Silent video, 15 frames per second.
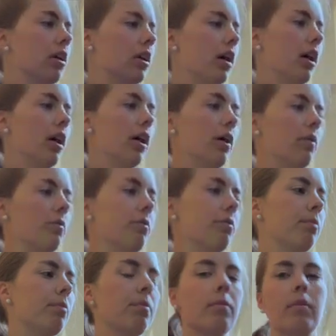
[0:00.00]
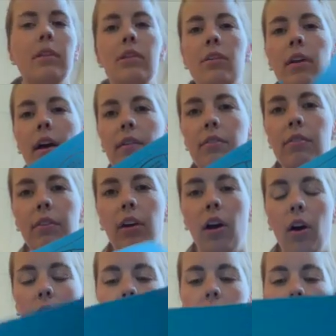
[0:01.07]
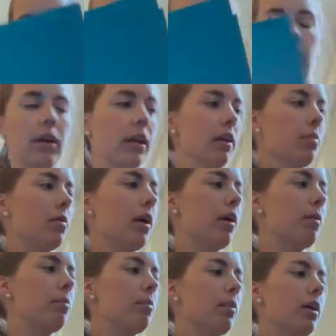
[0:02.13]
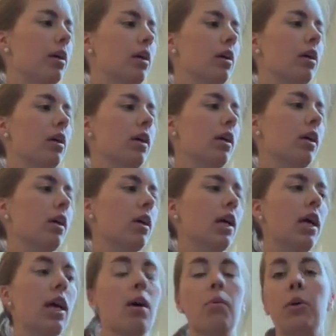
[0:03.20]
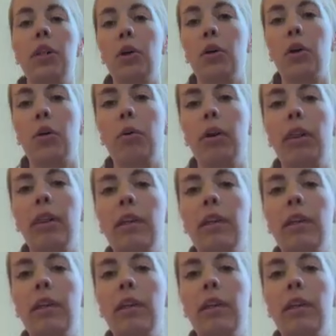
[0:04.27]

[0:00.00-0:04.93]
And so now I have to figure out if I want to keep them and what they'll go with.